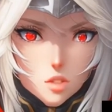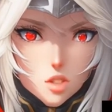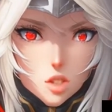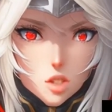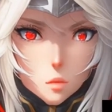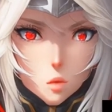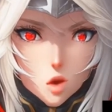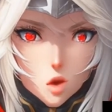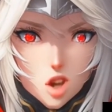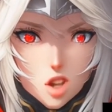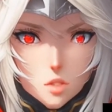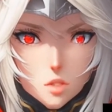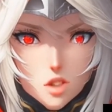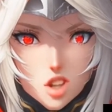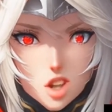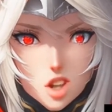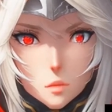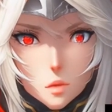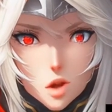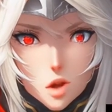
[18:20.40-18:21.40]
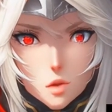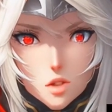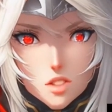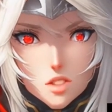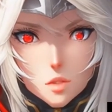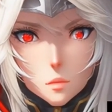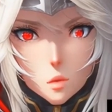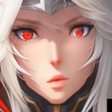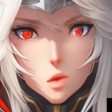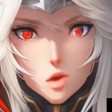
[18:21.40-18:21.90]
The more I think about
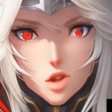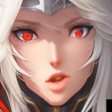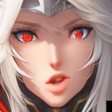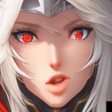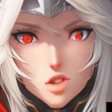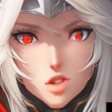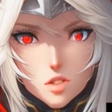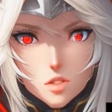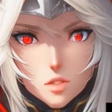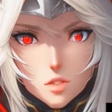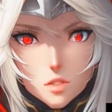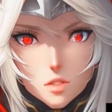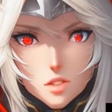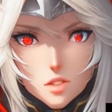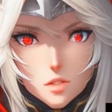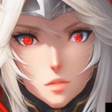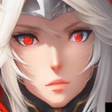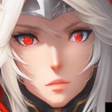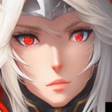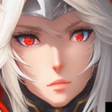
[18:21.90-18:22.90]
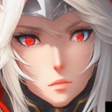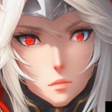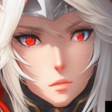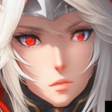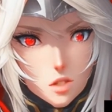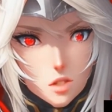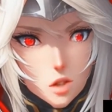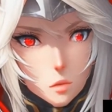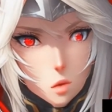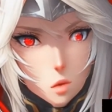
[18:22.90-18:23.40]
it, the more it hurts.
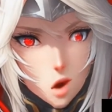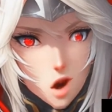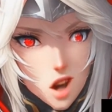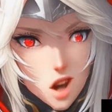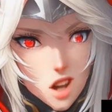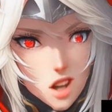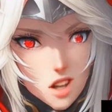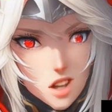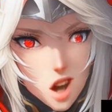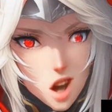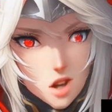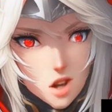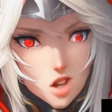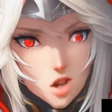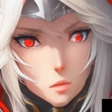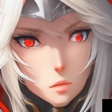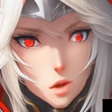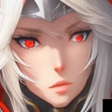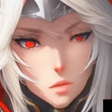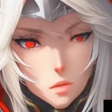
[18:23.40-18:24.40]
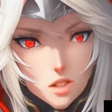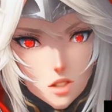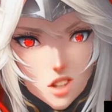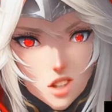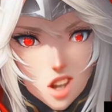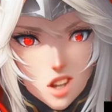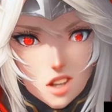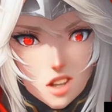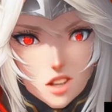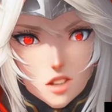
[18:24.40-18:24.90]
The more I acknowledge my
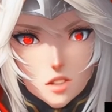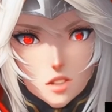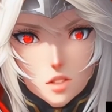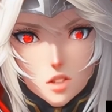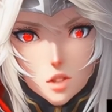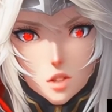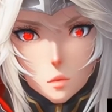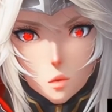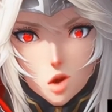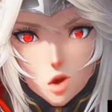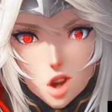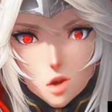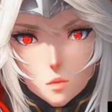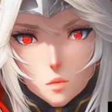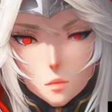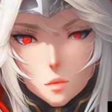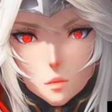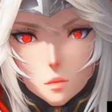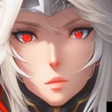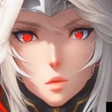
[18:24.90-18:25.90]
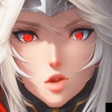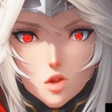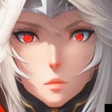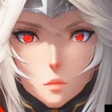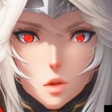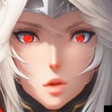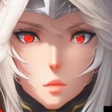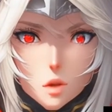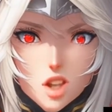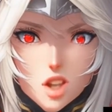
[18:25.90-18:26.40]
mistake, the more I remember of
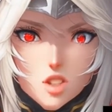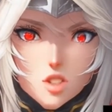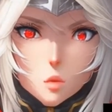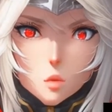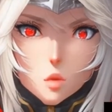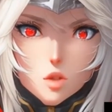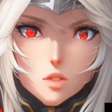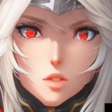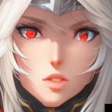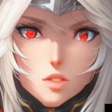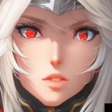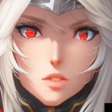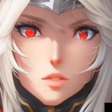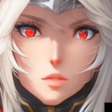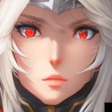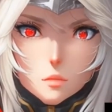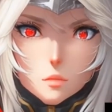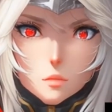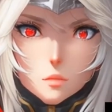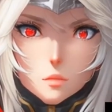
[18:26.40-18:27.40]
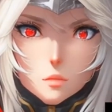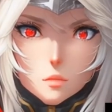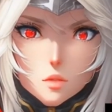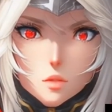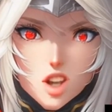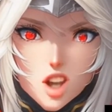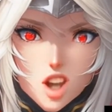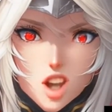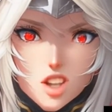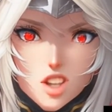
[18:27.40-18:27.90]
my past ones.
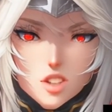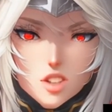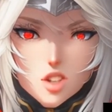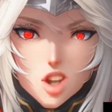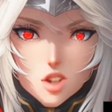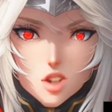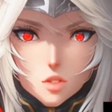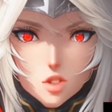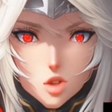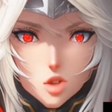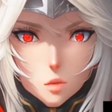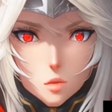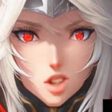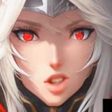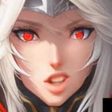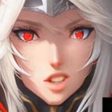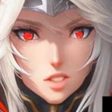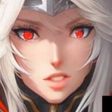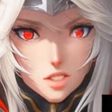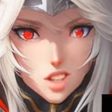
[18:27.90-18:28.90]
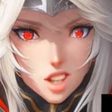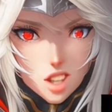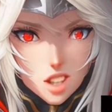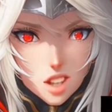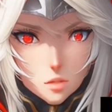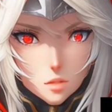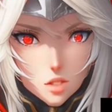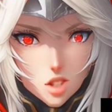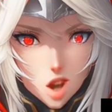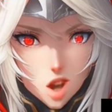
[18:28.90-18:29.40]
I had got the unique skill
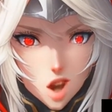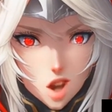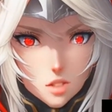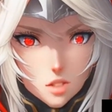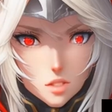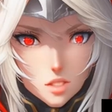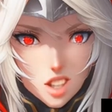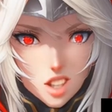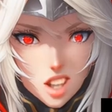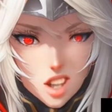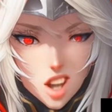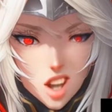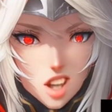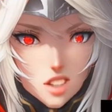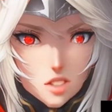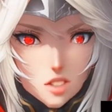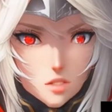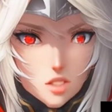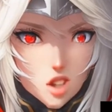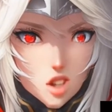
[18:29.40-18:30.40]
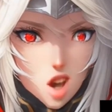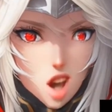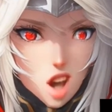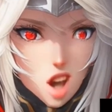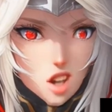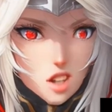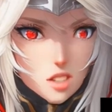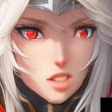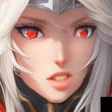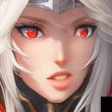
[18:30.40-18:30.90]
of the all-seeing eyes of the
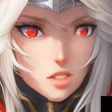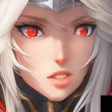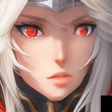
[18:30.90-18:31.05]
god,